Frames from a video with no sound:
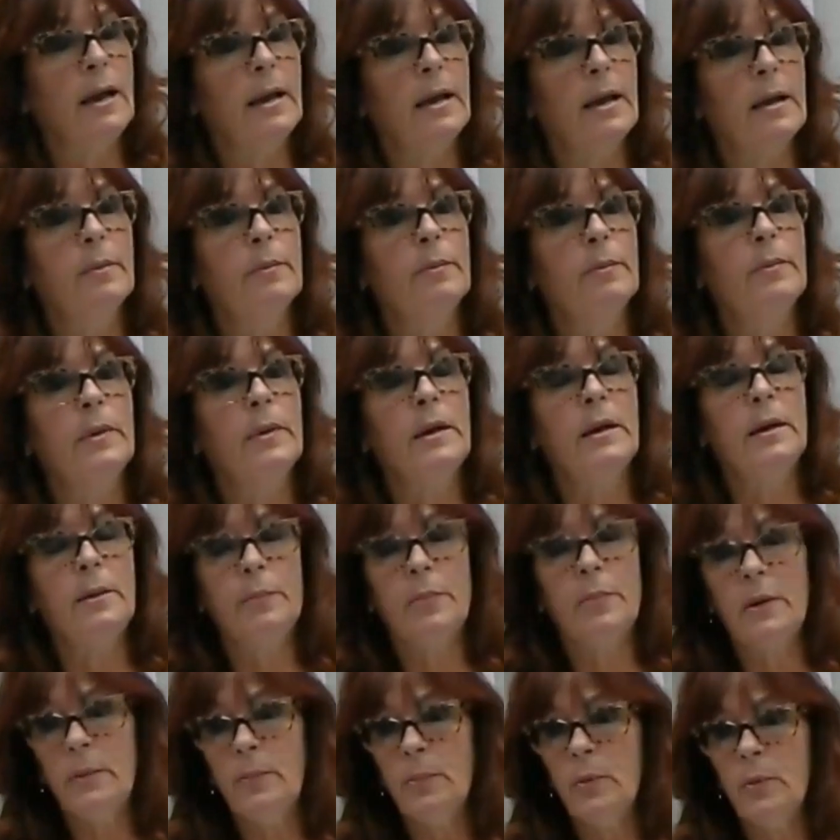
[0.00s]
and
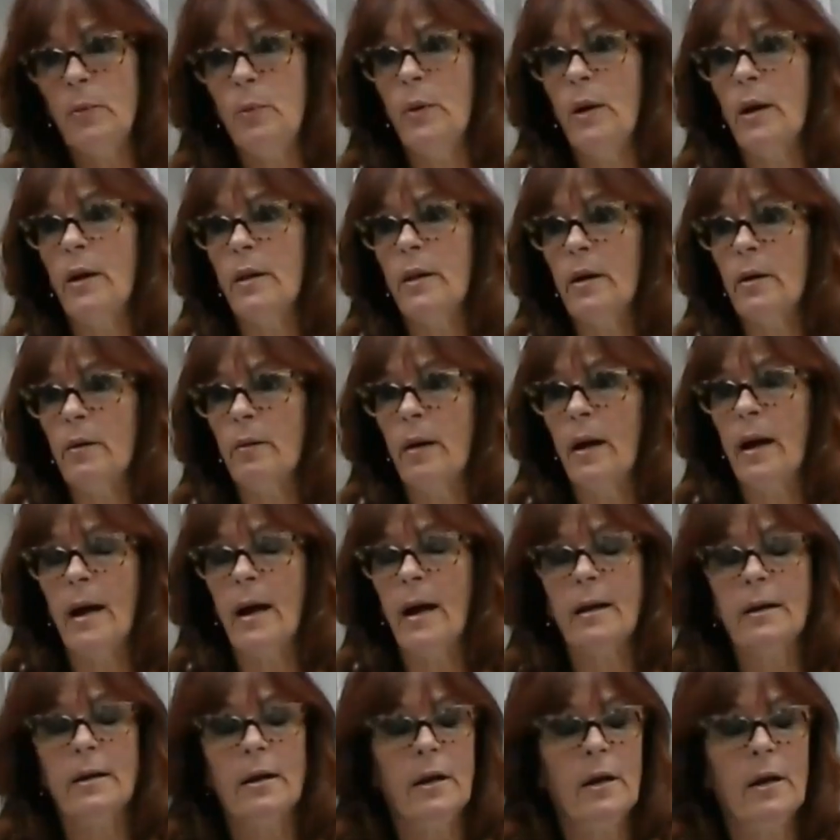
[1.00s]
meet people where they're
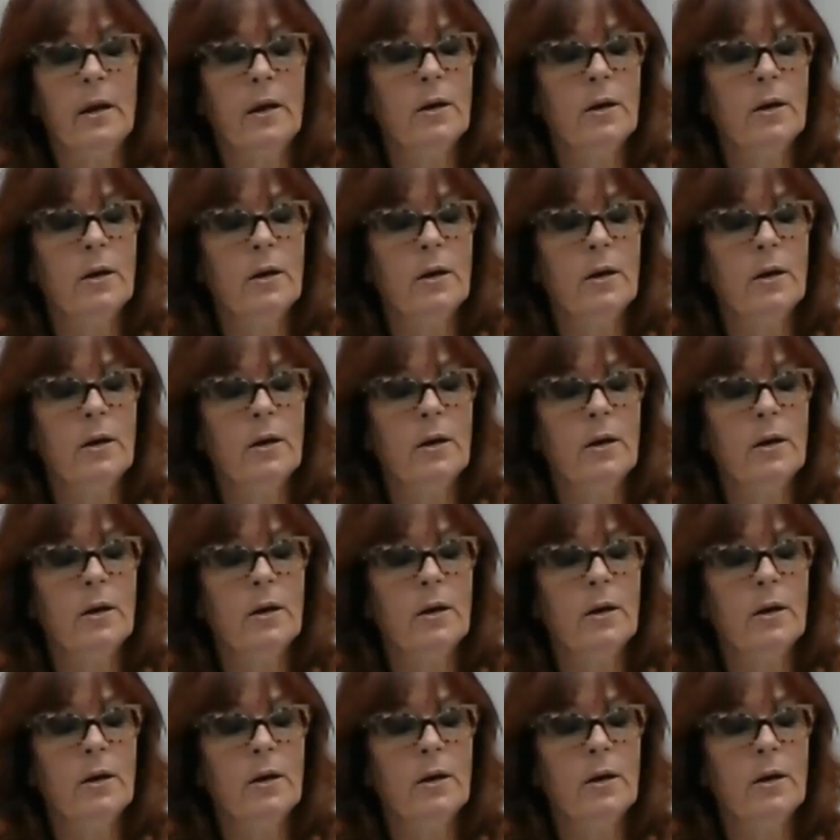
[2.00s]
at